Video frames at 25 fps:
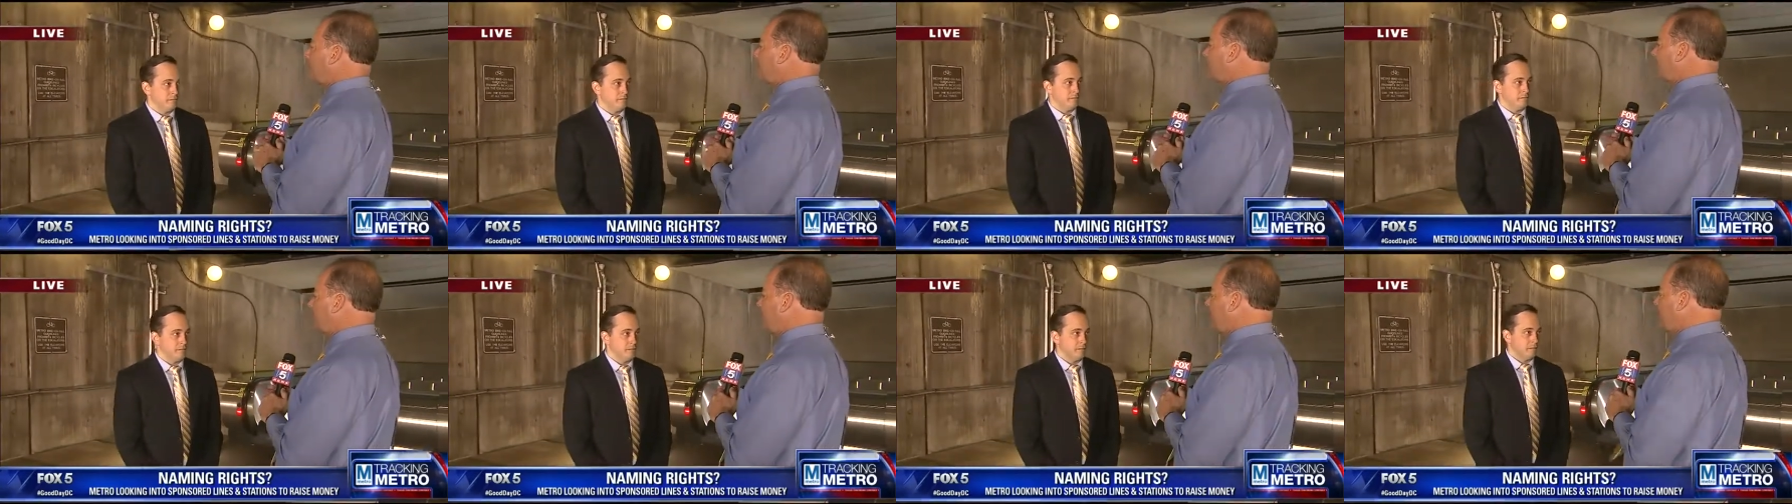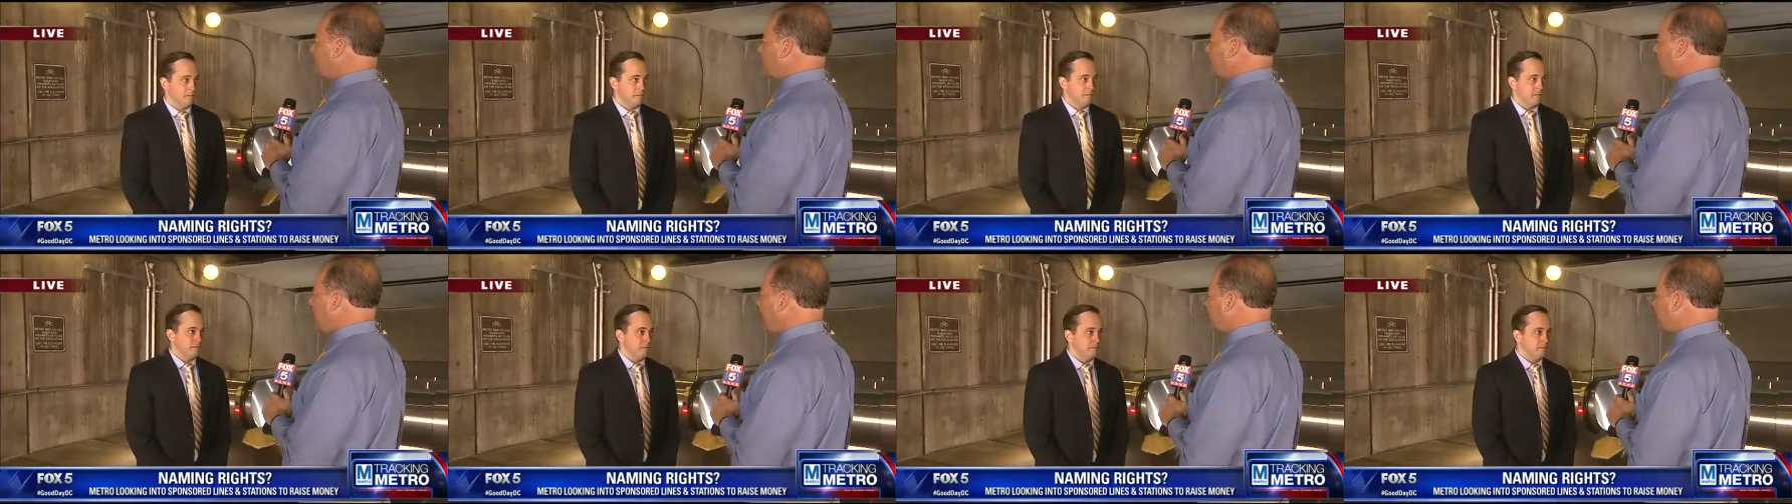
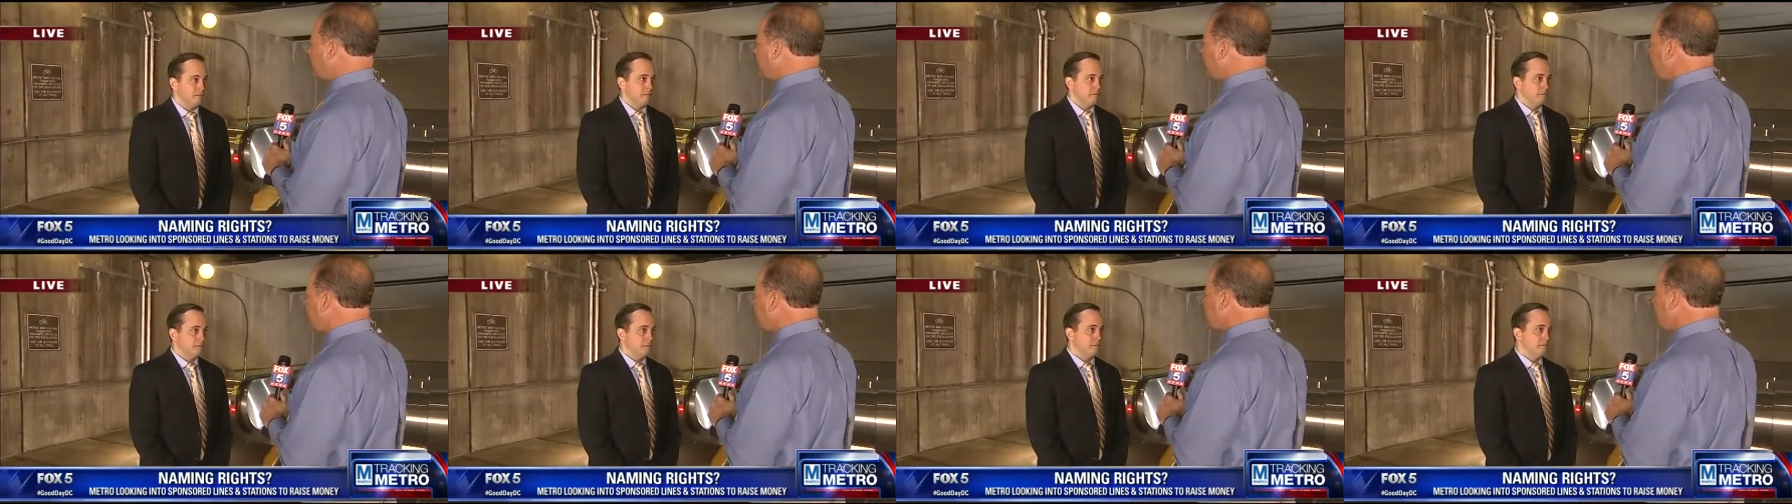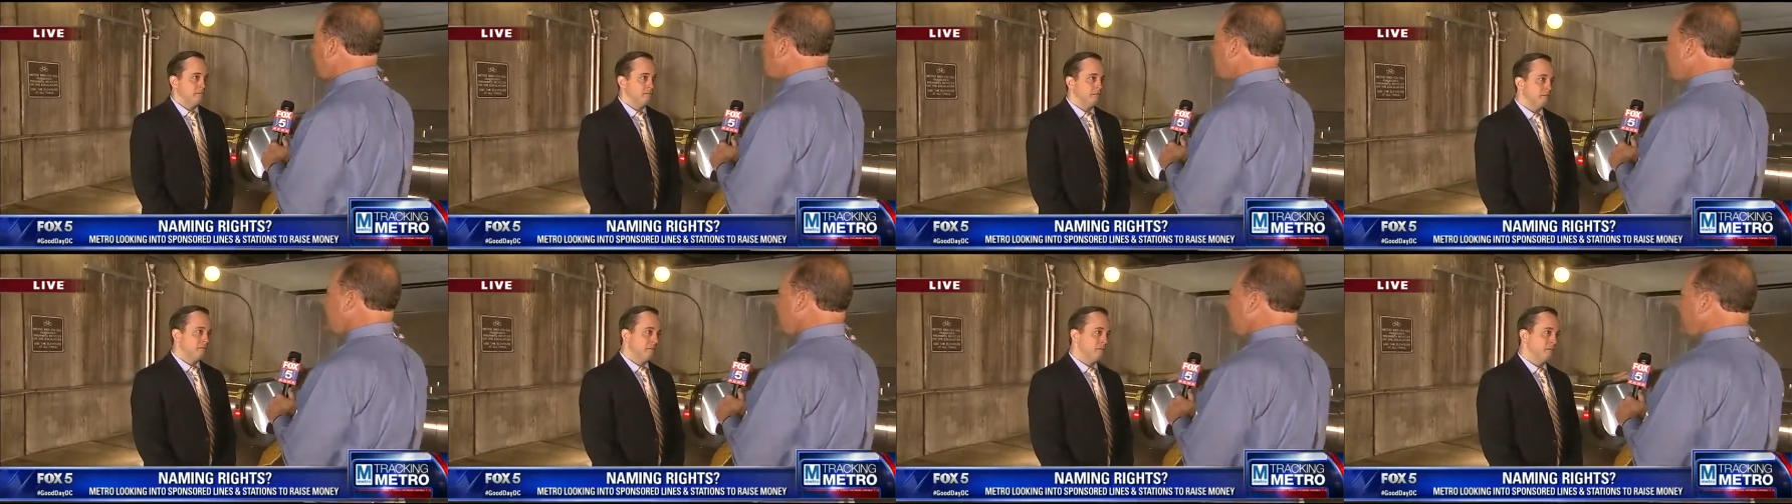Steve is asking,
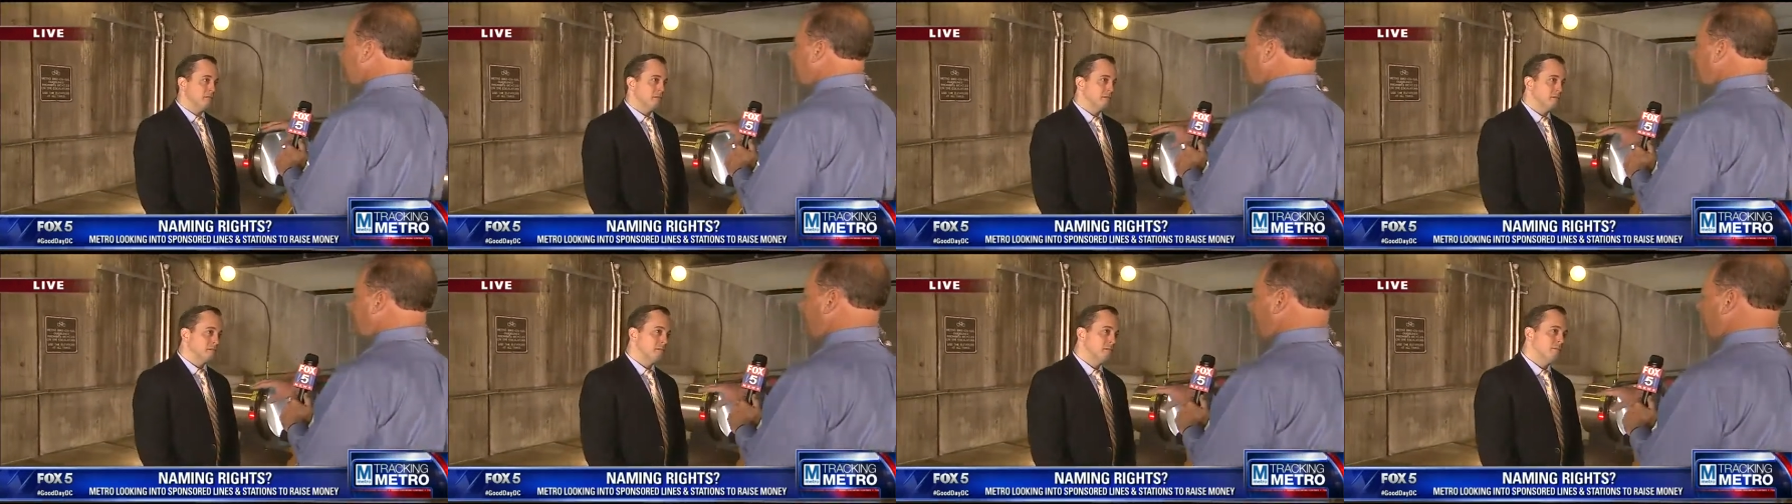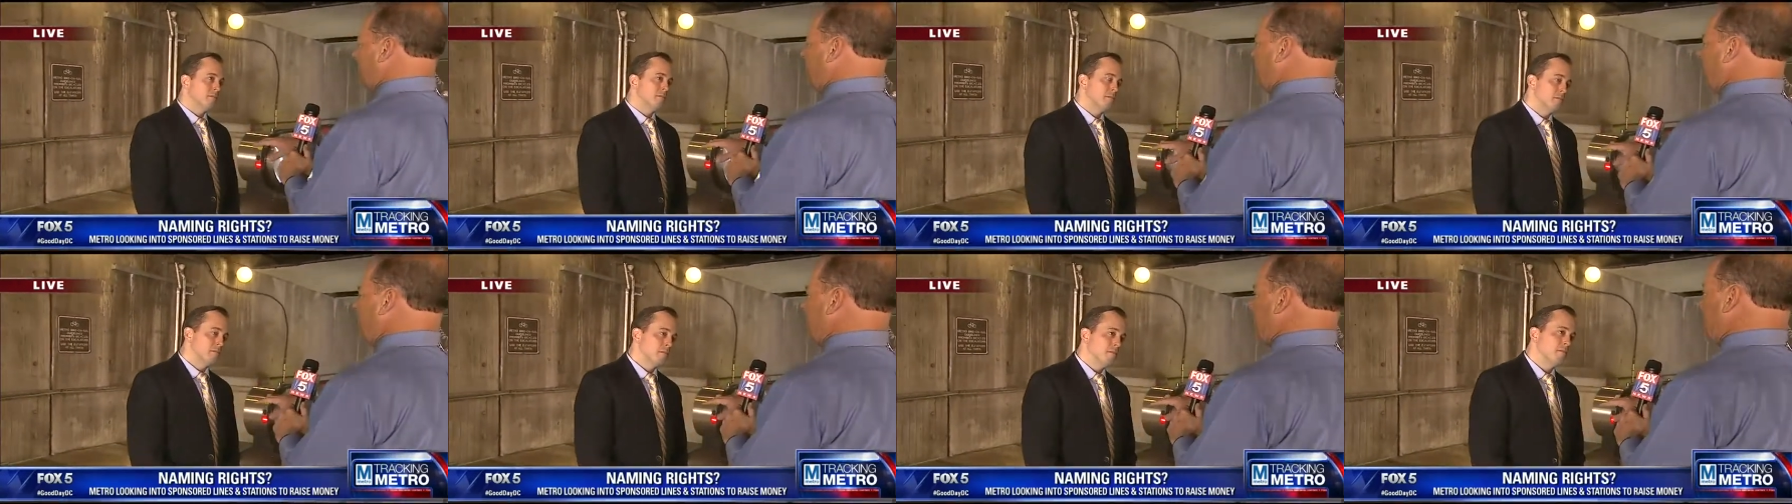
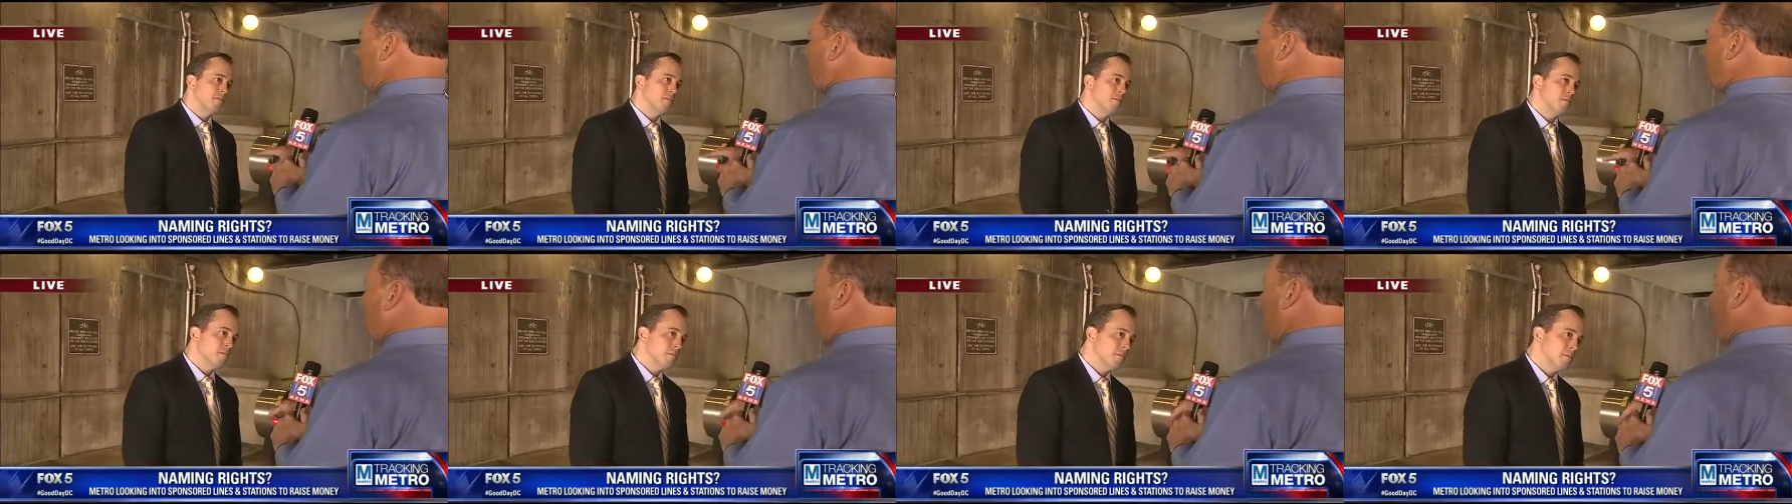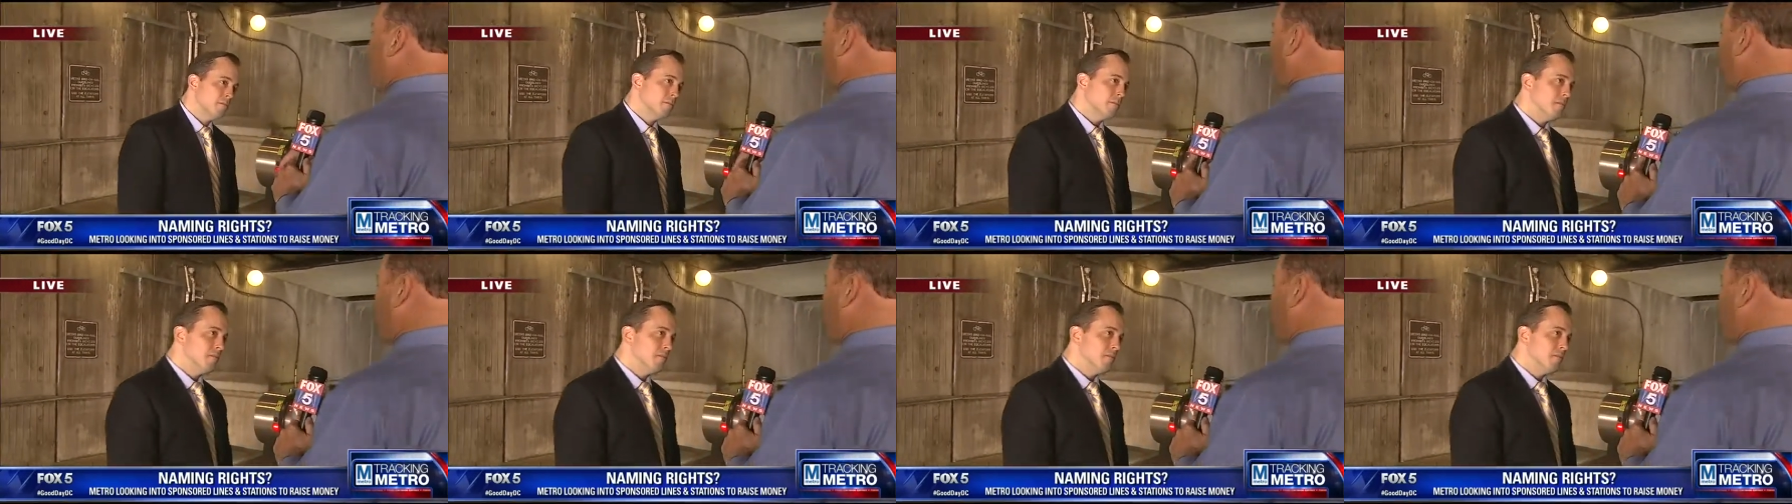in the cities